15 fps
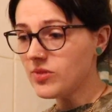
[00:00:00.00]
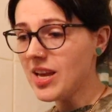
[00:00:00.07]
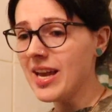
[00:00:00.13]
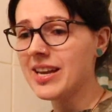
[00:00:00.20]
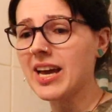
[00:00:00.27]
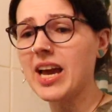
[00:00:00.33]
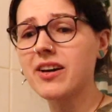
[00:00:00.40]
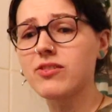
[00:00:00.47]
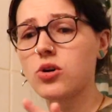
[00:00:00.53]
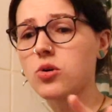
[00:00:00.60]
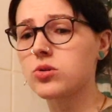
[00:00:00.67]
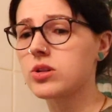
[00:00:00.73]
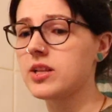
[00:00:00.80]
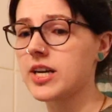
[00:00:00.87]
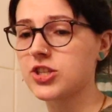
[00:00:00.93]
And I have a
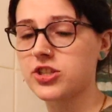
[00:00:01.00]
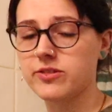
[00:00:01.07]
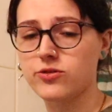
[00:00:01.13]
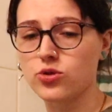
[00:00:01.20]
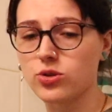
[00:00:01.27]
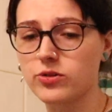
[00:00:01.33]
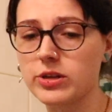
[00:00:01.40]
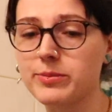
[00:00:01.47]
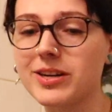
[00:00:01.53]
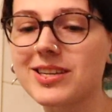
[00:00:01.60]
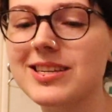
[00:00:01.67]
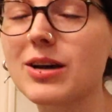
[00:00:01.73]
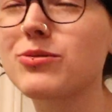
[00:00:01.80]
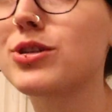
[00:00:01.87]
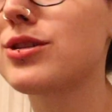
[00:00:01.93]
whole collection of jewelry
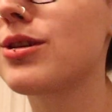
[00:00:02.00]
because I was